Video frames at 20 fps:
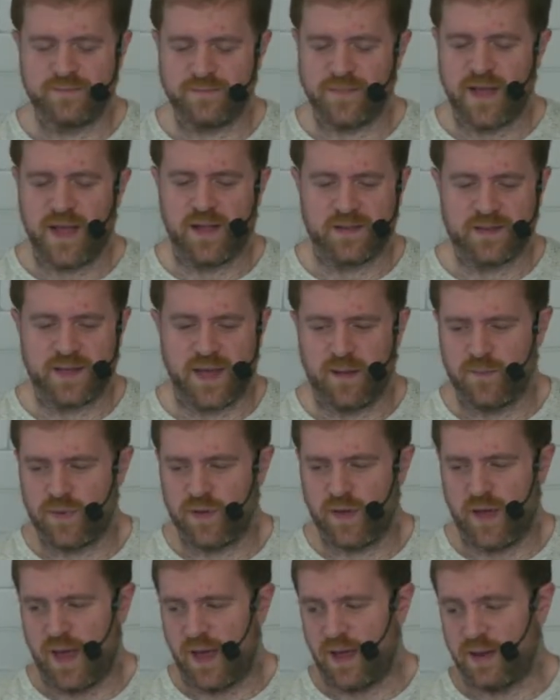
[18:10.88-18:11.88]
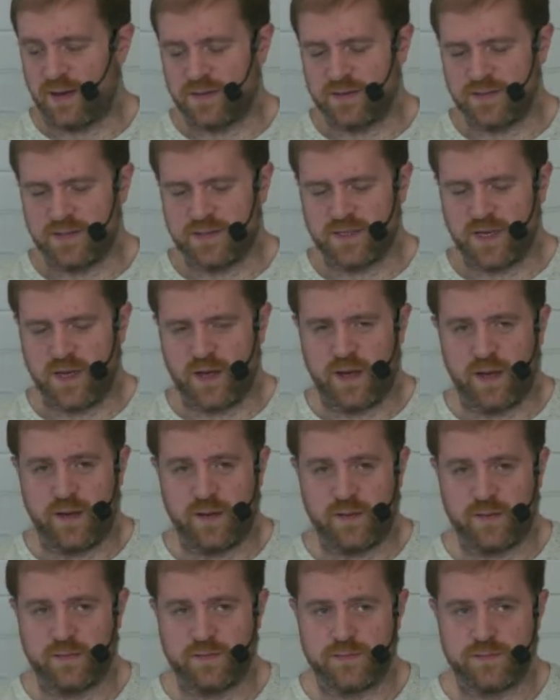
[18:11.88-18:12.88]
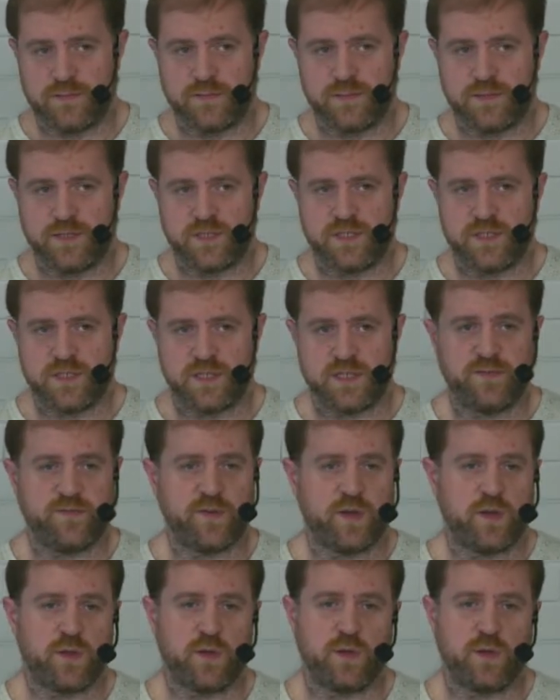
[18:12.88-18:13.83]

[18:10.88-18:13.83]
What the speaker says: LDAP and certificate